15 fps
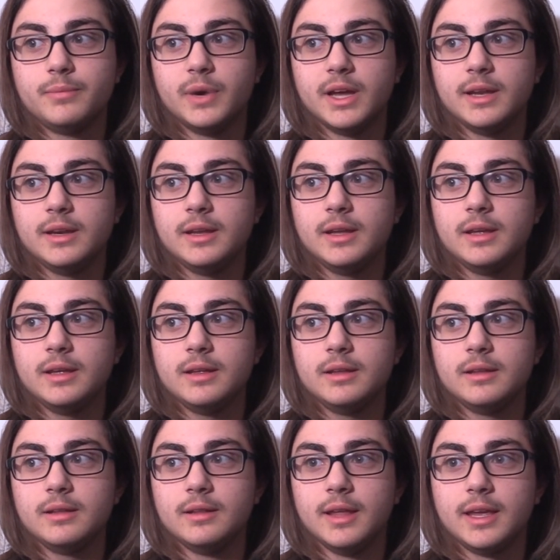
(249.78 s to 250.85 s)
But
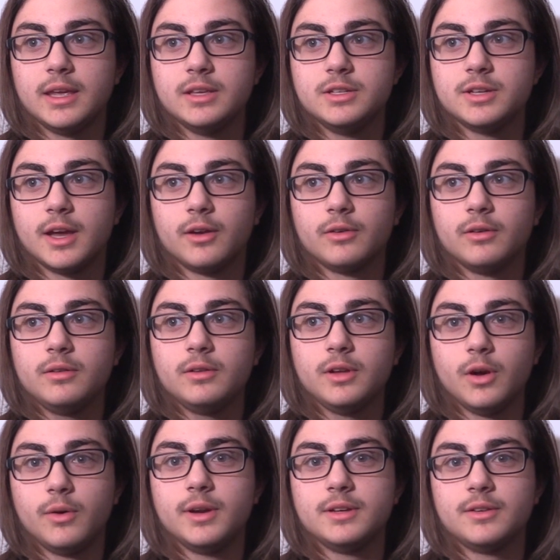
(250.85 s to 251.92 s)
in general,
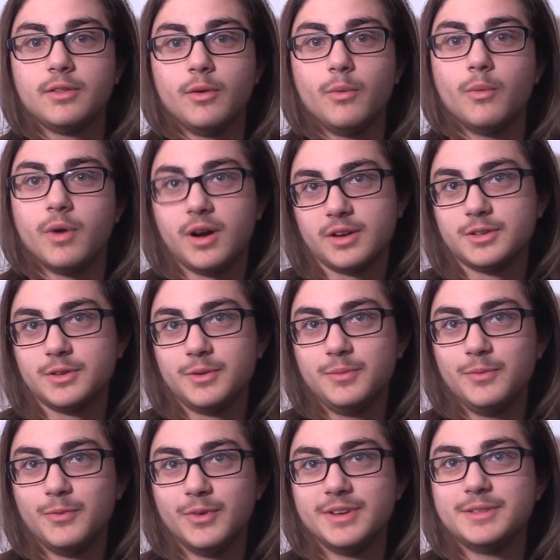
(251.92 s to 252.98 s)
going to the
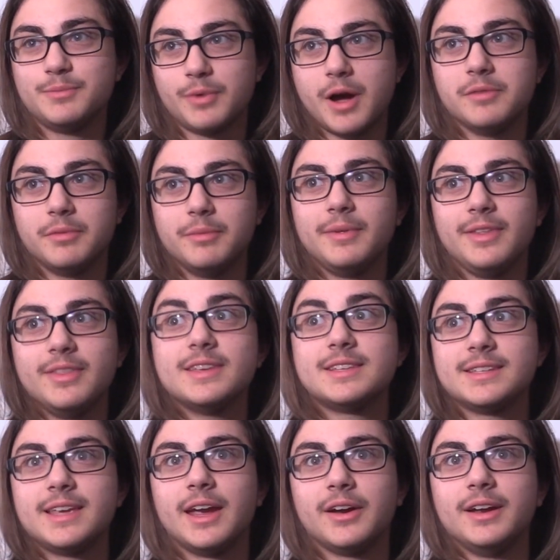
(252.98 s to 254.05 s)
washroom was probably the
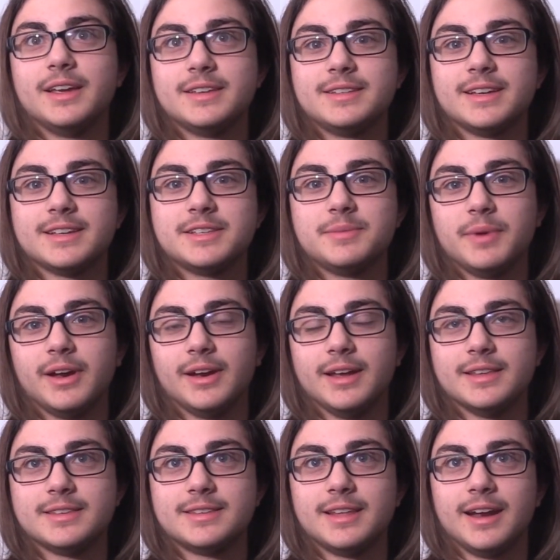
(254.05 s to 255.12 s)
scariest
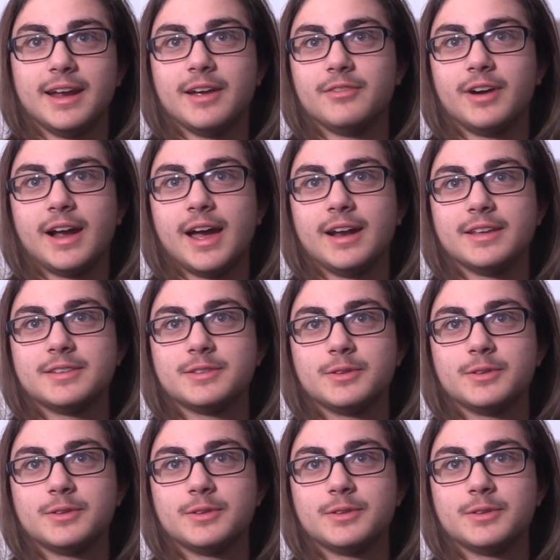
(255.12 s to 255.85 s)
experience that I ever had at